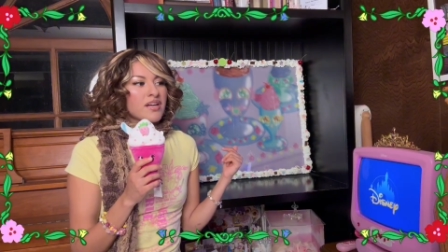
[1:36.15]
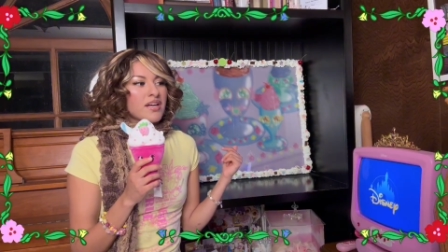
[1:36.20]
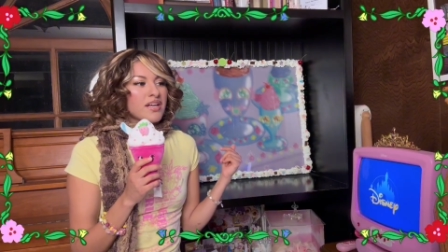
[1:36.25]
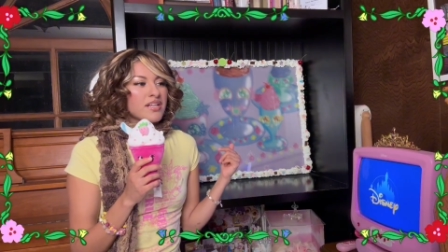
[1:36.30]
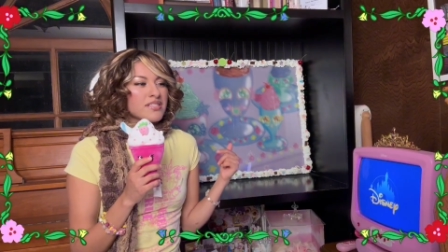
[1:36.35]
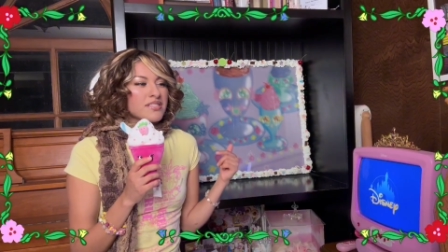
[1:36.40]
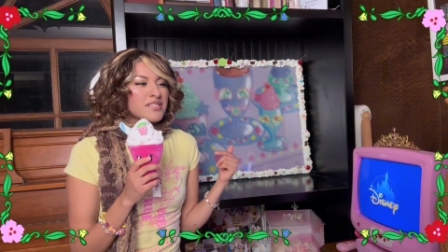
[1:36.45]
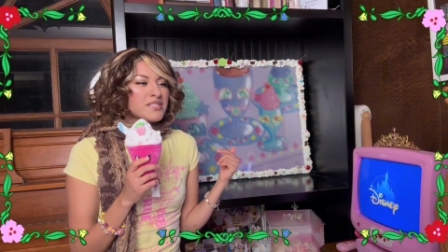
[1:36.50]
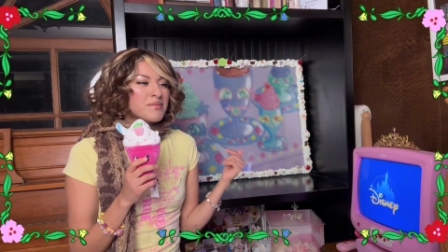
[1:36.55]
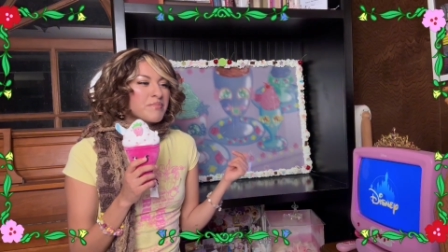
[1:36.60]

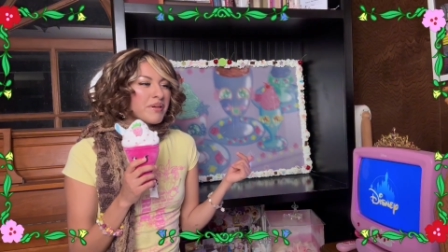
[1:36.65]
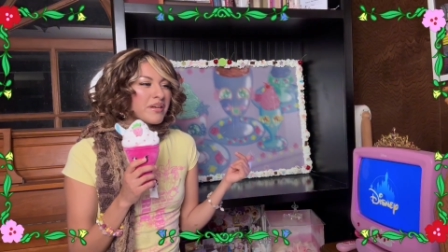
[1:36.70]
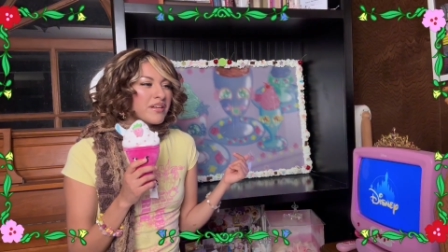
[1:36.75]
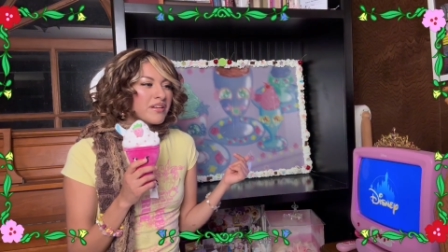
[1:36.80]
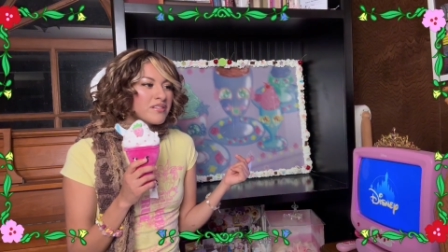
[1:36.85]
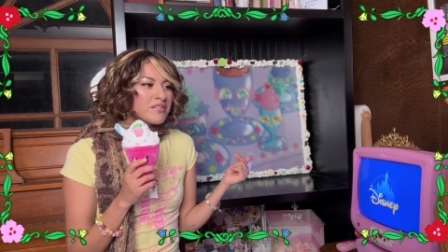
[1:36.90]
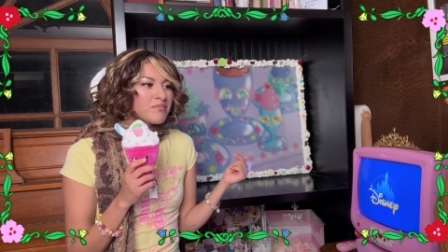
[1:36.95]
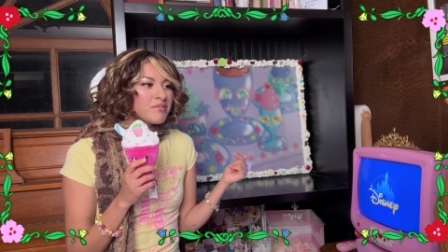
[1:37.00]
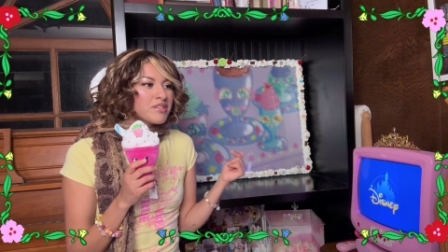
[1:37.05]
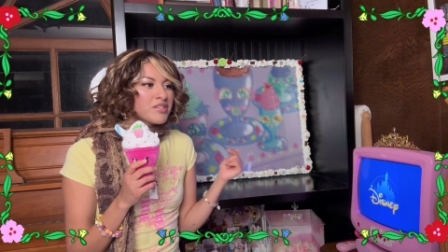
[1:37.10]
anticipated
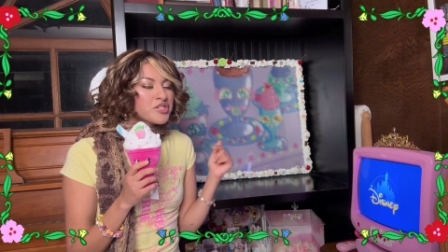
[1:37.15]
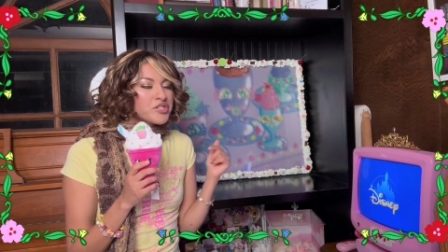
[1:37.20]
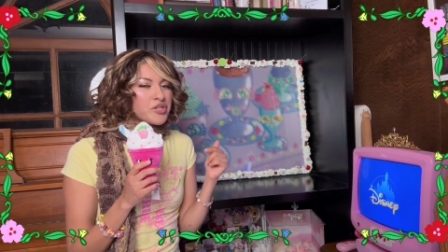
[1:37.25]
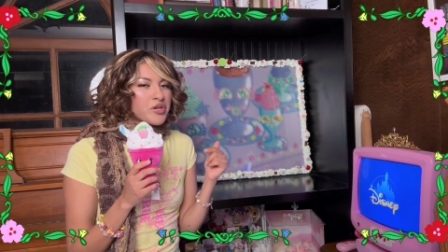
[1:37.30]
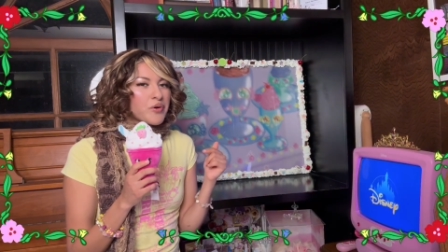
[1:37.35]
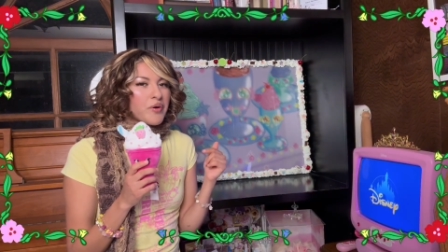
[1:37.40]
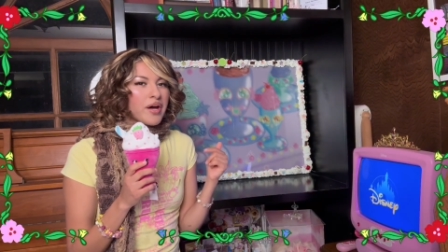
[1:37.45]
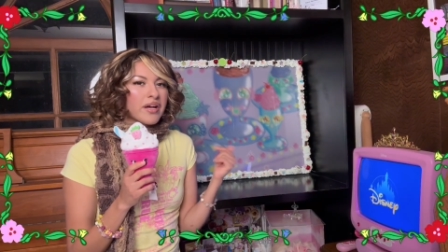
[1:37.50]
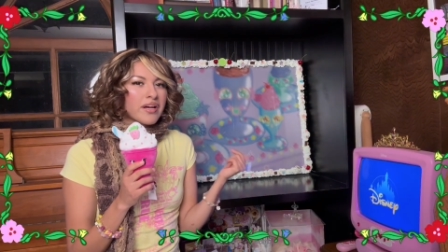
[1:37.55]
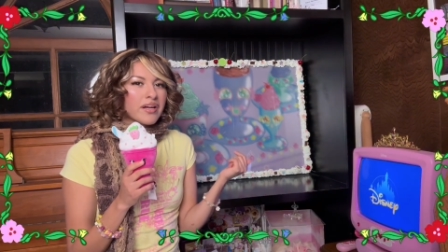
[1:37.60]
to be, so
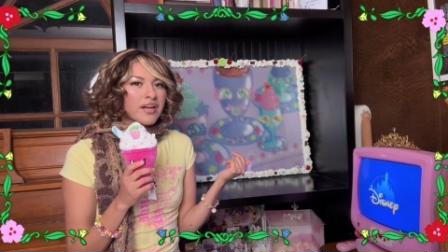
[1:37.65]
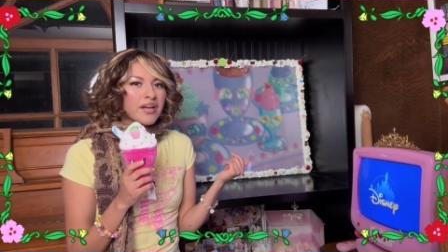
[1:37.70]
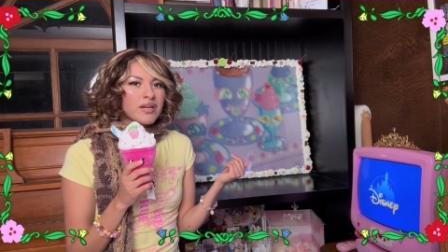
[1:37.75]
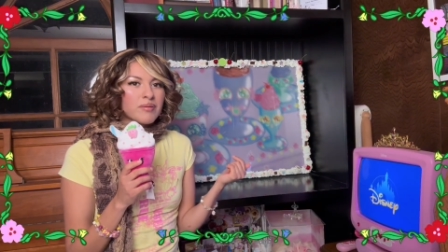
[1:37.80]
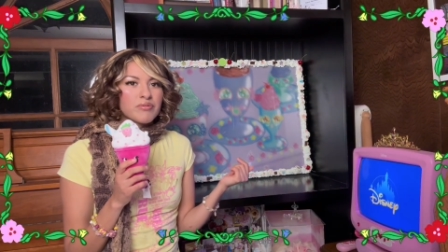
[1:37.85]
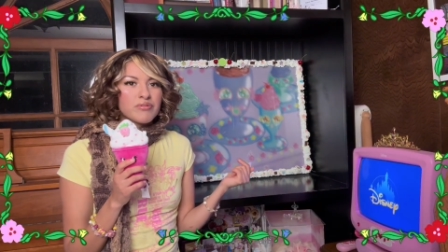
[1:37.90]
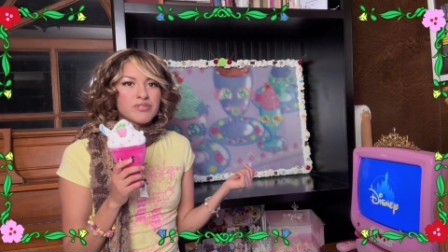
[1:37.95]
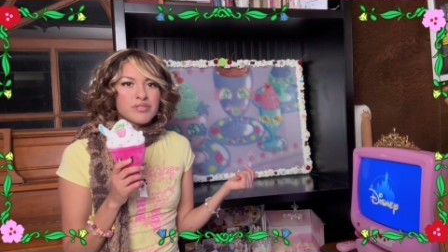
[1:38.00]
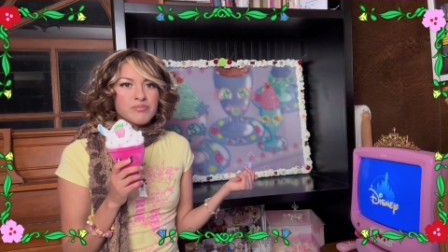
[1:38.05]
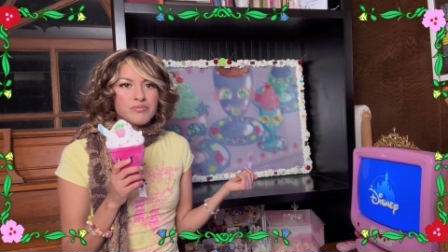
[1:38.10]
I kind of had to
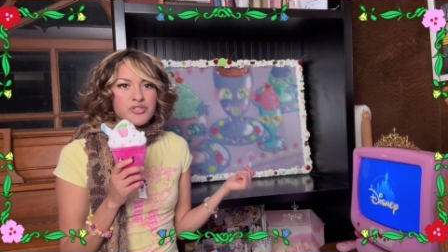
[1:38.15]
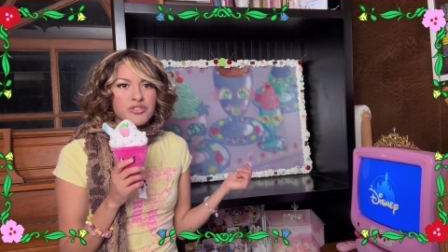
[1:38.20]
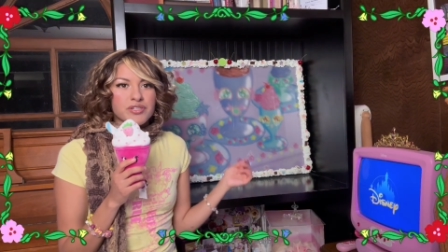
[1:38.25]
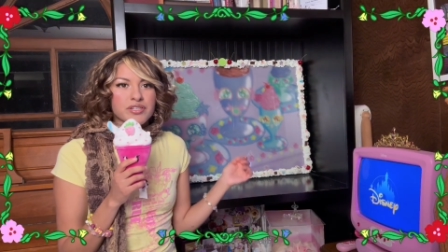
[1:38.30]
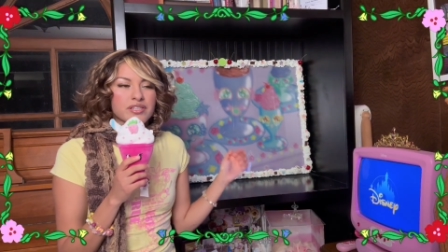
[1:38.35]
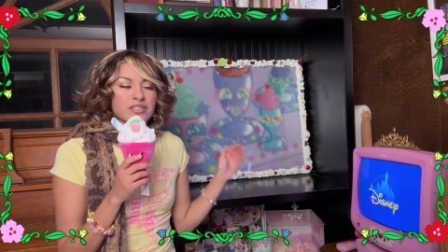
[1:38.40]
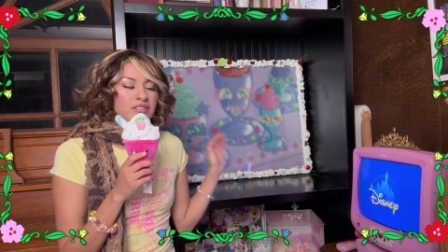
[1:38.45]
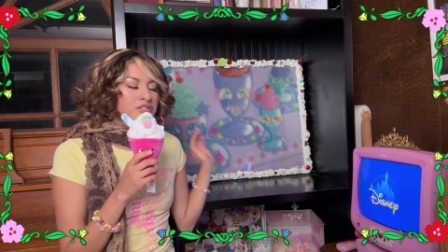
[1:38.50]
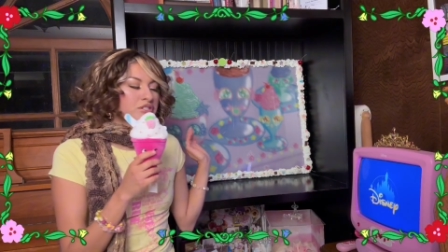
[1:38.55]
pull some strings.